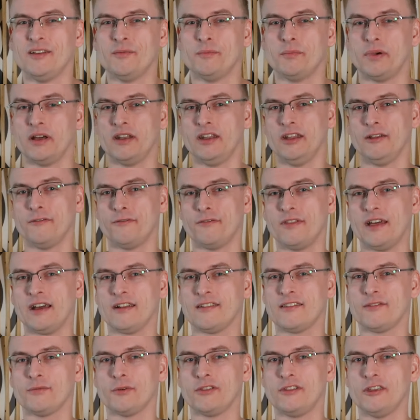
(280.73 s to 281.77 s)
But if
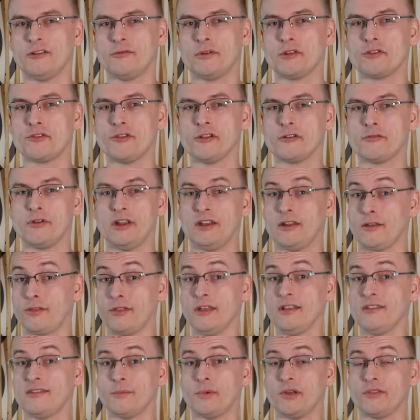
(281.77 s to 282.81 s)
that's what the original creator
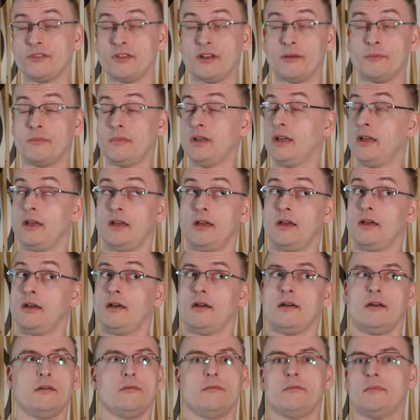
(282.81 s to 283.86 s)
thinks about them,
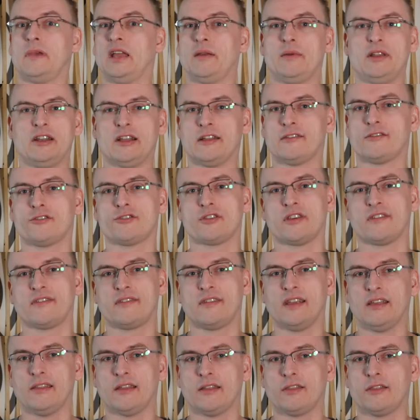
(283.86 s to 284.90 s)
maybe let's just
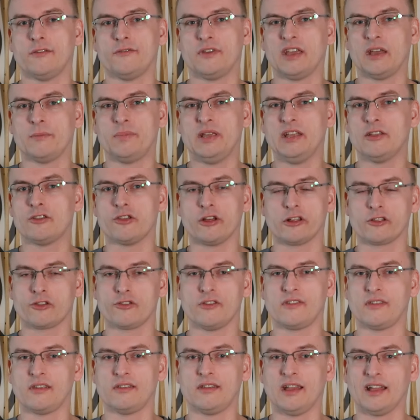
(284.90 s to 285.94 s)
say that the VIP junction
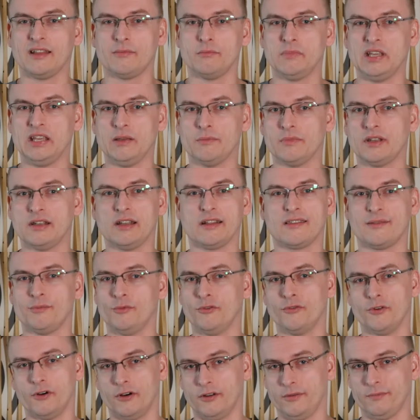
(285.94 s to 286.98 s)
is a dead meme and let's
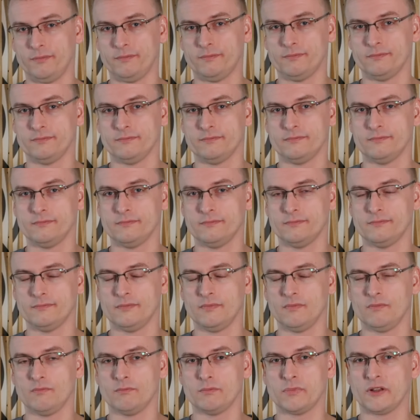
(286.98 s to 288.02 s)
move on.
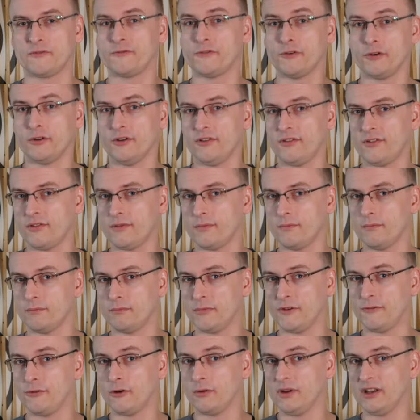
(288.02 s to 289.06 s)
But first,
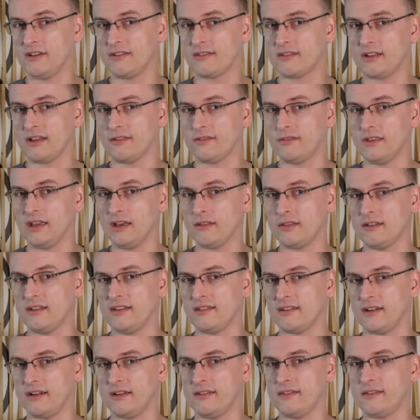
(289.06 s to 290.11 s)
before we discuss the other
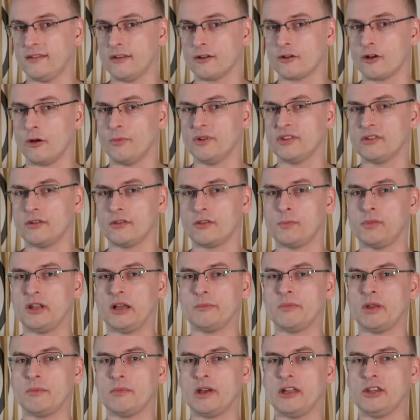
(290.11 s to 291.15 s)
designs, a comment on the
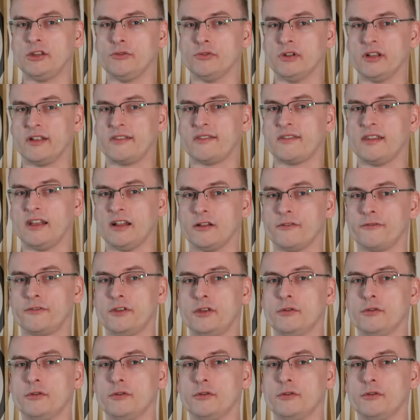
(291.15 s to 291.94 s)
plumbing manual itself.